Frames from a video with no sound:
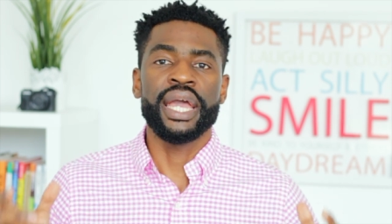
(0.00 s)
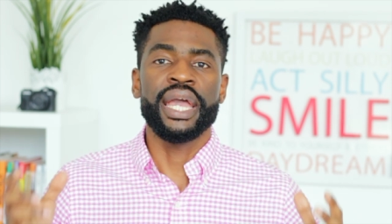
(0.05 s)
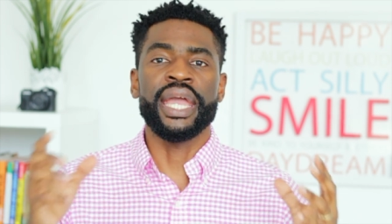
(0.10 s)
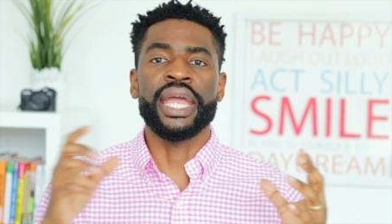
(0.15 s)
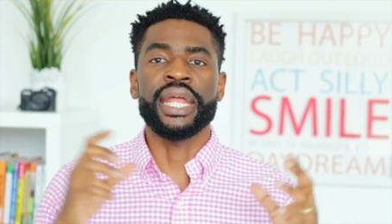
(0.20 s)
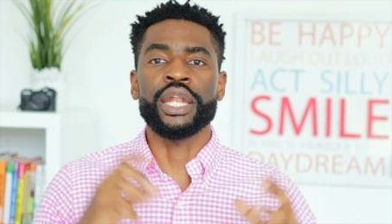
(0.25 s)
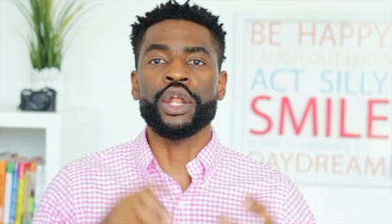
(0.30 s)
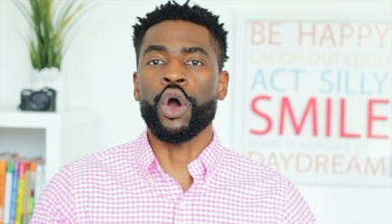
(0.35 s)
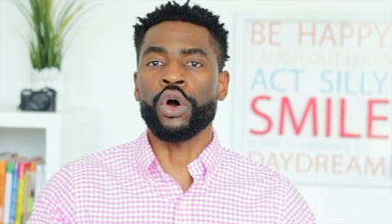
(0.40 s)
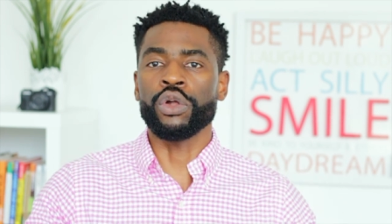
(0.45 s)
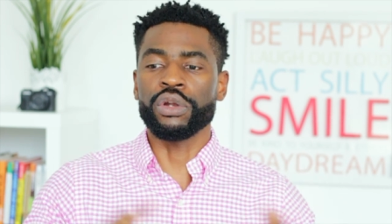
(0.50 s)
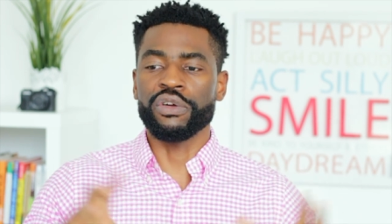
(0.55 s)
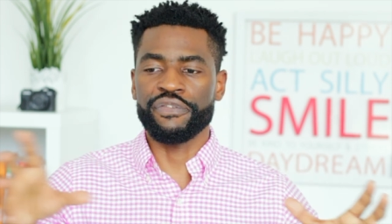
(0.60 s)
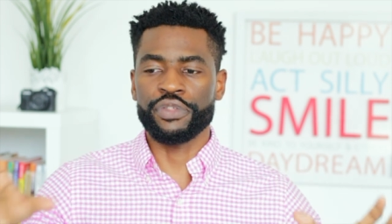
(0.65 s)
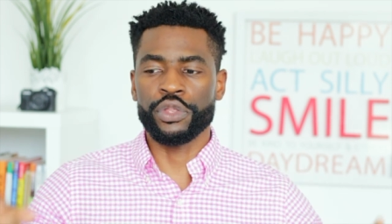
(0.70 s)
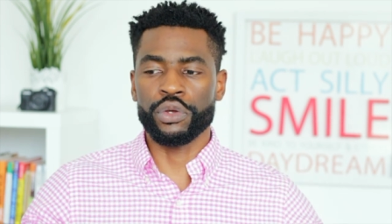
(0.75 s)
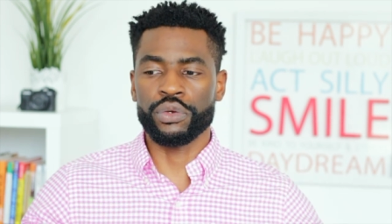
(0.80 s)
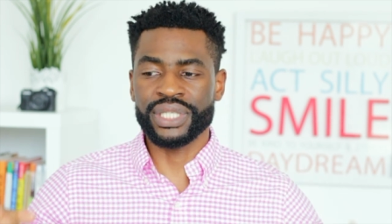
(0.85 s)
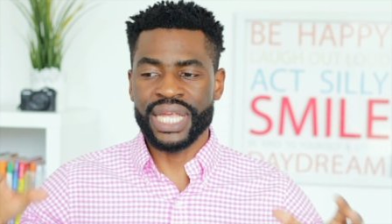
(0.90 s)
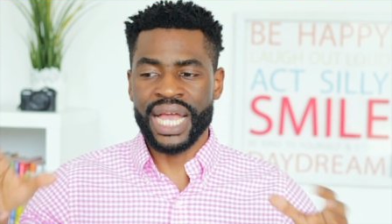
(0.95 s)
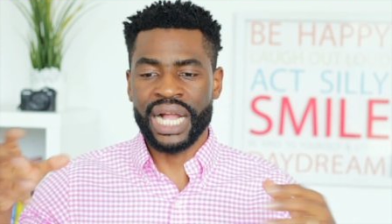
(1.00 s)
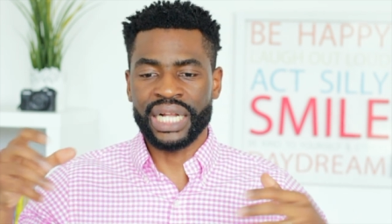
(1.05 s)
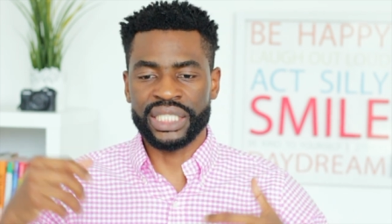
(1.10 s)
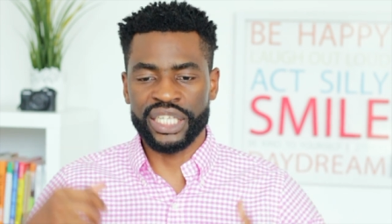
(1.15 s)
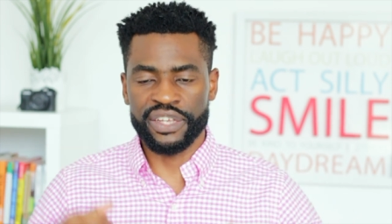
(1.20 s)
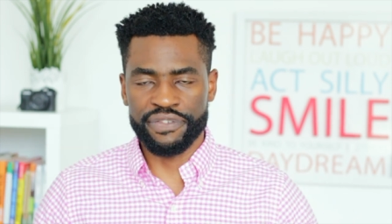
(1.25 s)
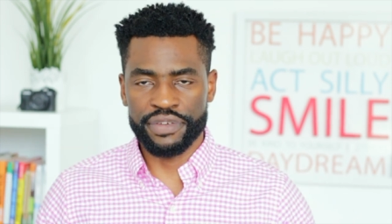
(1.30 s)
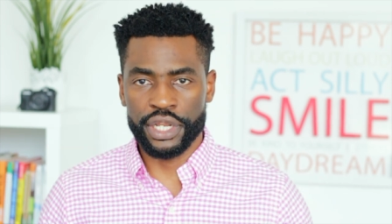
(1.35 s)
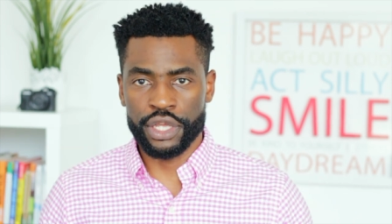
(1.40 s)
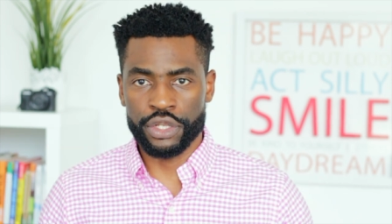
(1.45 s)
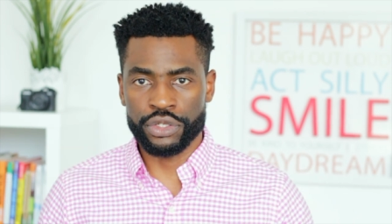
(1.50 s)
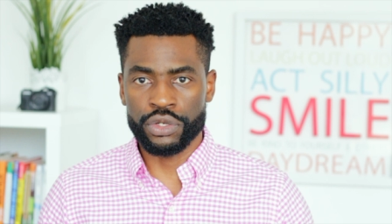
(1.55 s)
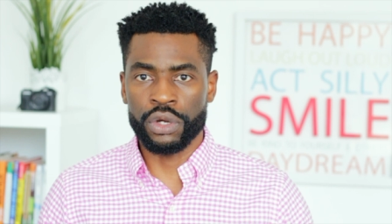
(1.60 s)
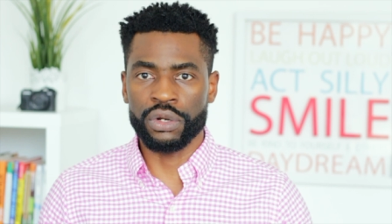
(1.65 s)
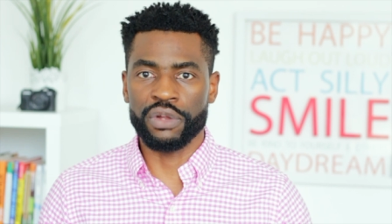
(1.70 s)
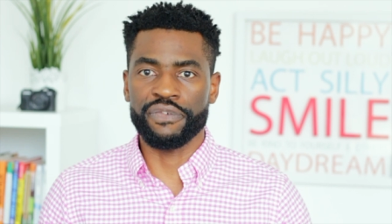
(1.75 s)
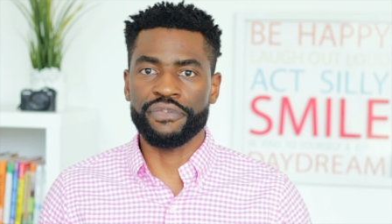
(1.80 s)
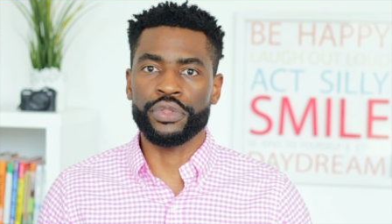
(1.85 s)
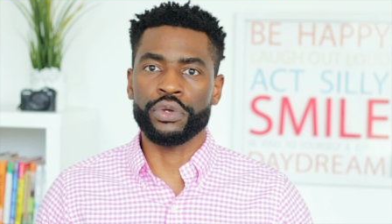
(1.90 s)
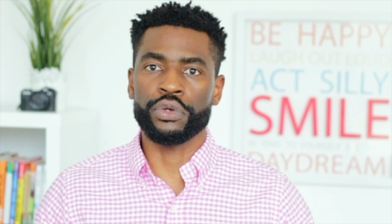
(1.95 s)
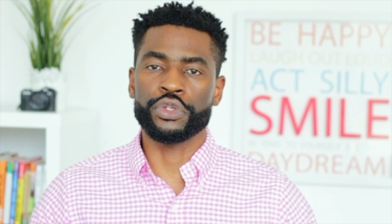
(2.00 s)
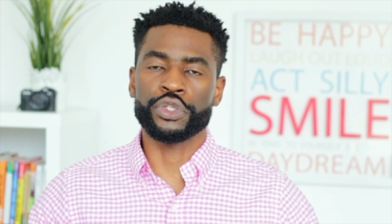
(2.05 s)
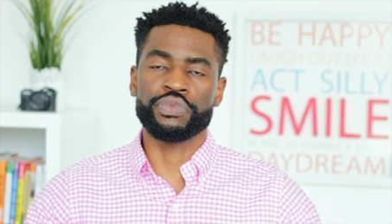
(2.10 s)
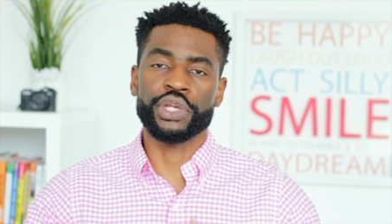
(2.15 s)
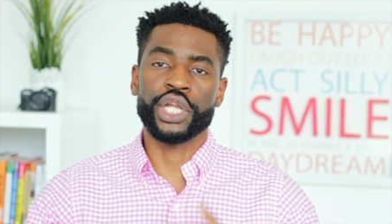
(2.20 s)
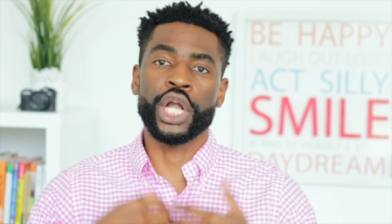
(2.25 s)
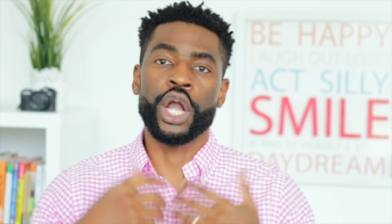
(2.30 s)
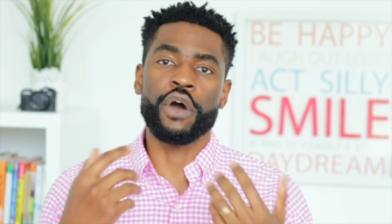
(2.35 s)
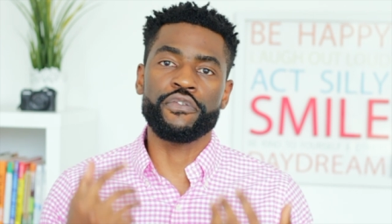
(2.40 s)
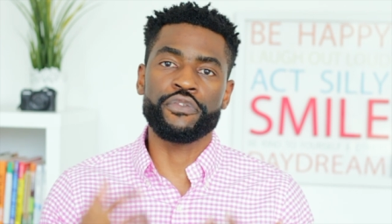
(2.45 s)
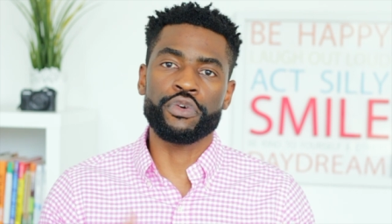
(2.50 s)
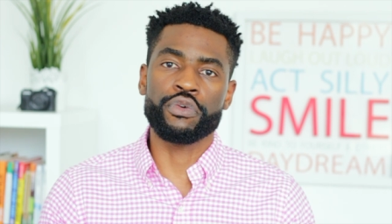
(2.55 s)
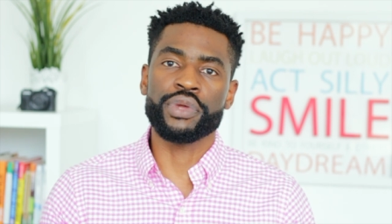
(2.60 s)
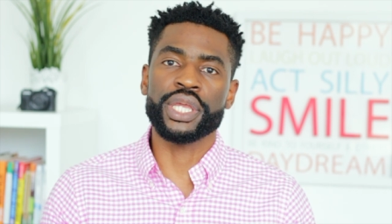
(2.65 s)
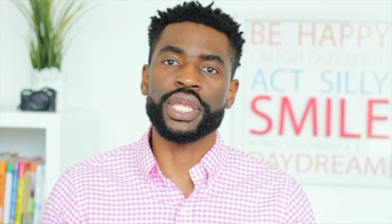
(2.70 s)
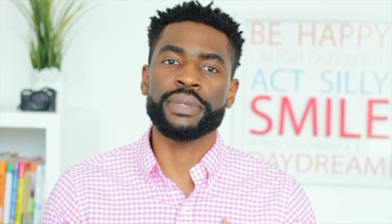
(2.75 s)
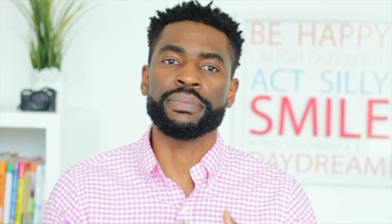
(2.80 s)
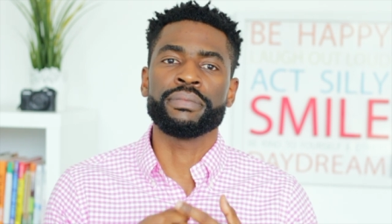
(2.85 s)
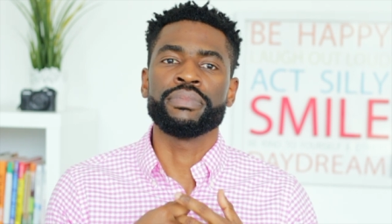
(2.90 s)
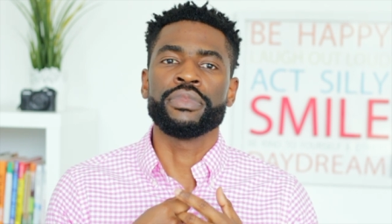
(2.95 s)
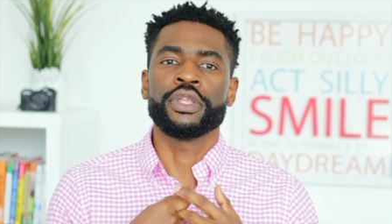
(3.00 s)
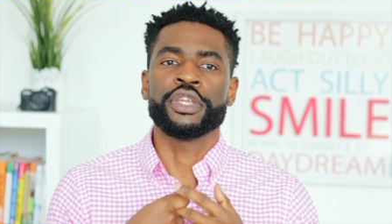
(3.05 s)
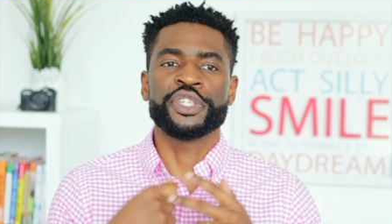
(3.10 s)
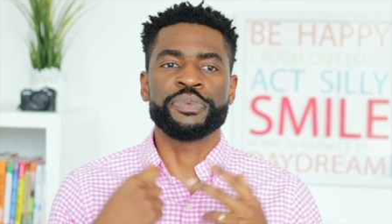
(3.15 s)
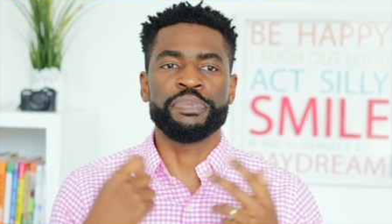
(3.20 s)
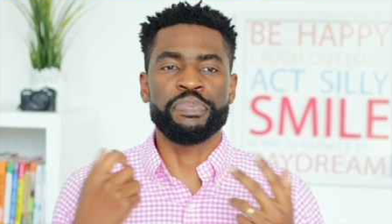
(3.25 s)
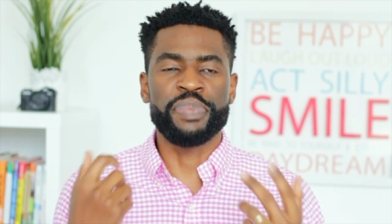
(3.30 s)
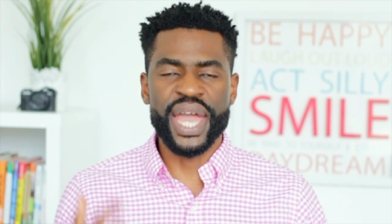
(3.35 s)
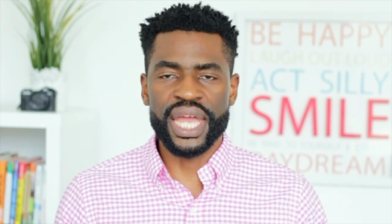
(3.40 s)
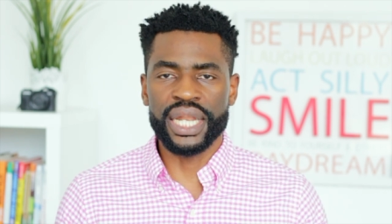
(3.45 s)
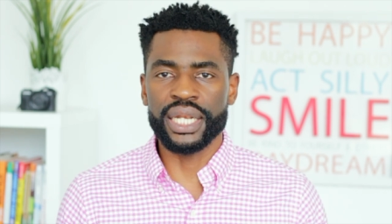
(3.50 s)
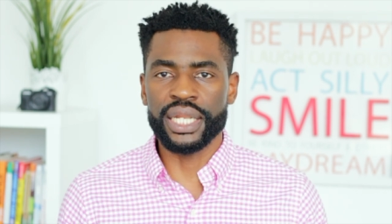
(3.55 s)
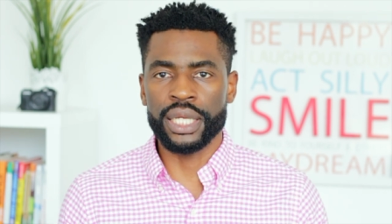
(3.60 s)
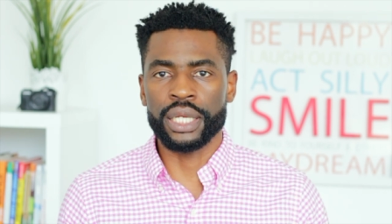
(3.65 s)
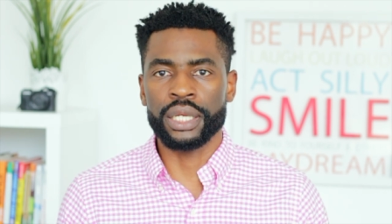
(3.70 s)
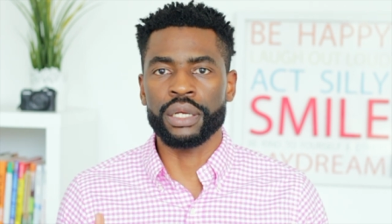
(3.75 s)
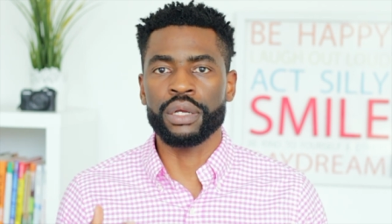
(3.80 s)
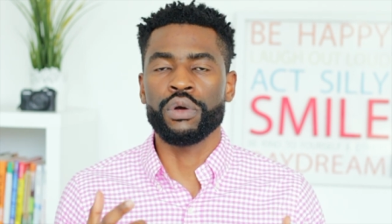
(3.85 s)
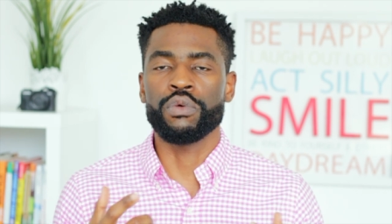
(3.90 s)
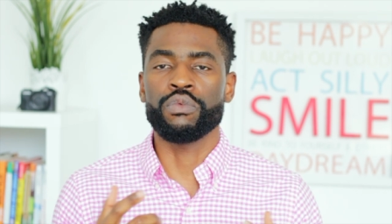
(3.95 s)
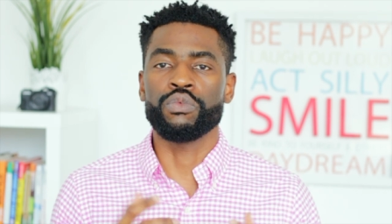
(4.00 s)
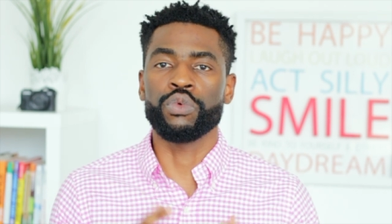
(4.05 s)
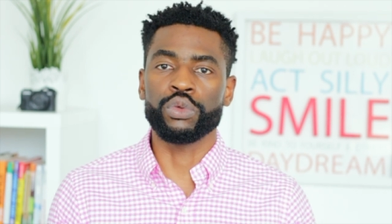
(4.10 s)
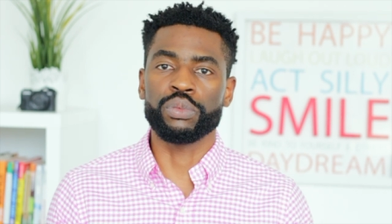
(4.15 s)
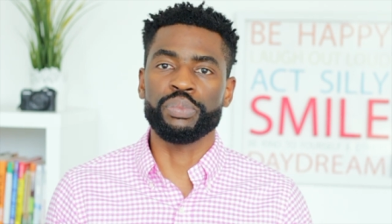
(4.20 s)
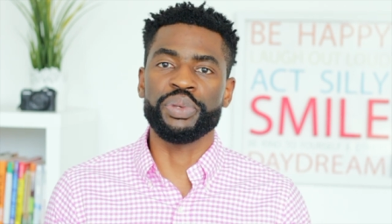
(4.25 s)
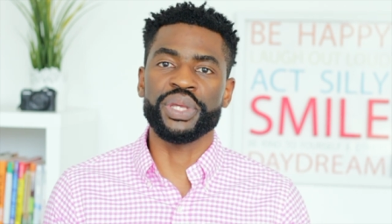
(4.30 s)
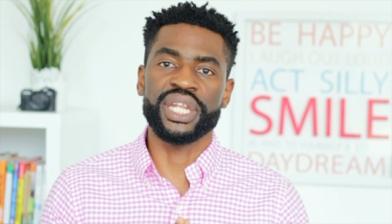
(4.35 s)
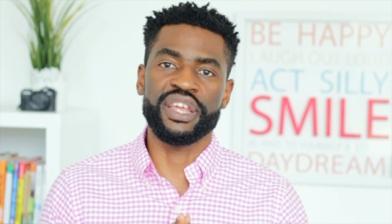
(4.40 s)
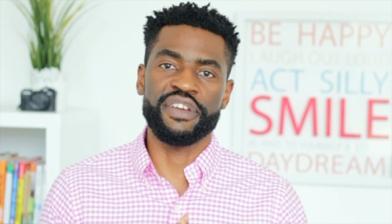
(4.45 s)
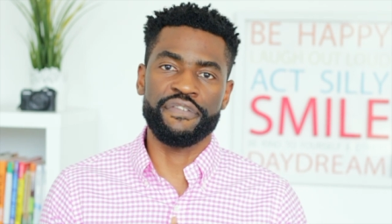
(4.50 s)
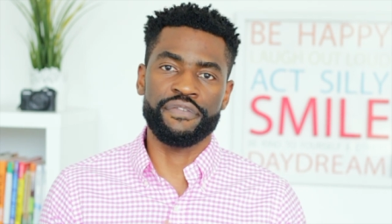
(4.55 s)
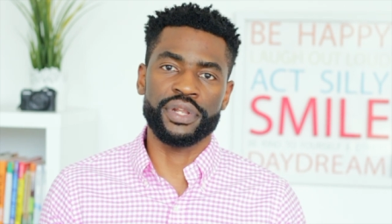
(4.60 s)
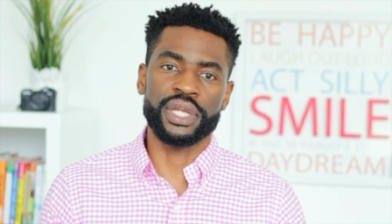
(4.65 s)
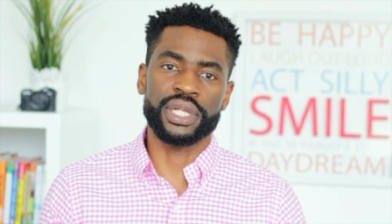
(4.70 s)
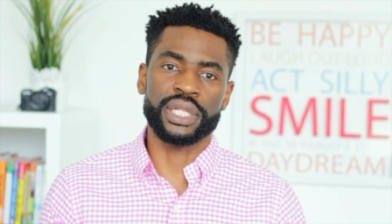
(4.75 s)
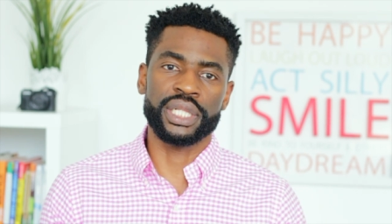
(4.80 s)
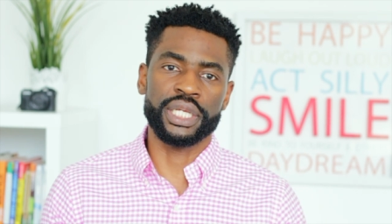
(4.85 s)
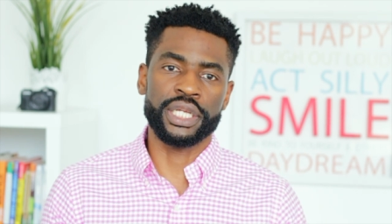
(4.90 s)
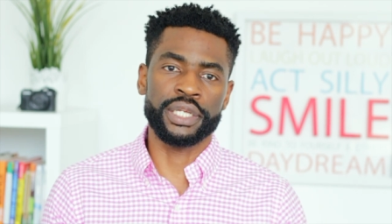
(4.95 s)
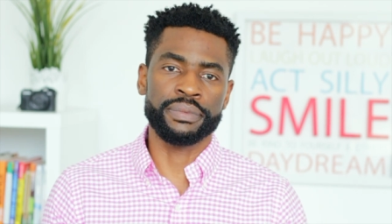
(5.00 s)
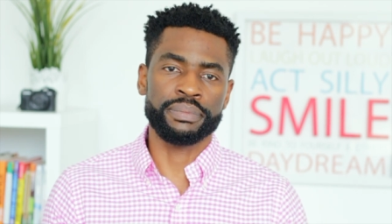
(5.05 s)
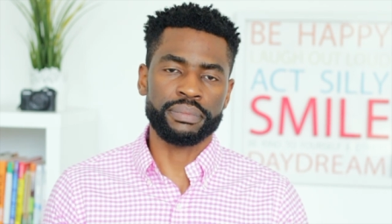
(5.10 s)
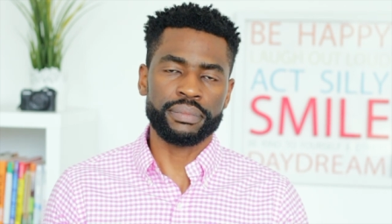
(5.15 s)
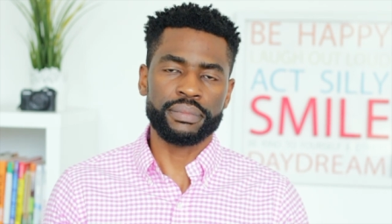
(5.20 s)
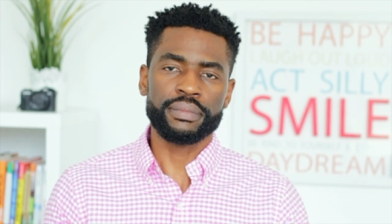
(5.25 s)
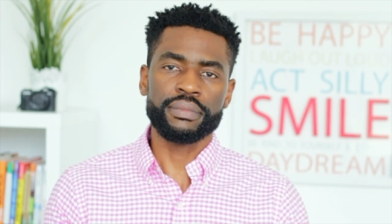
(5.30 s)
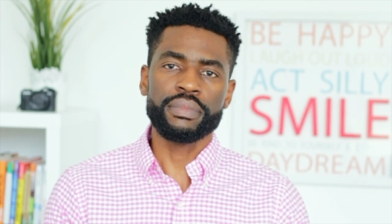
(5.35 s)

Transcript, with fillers: And all of those activities, all of those recovery spending will be definitely,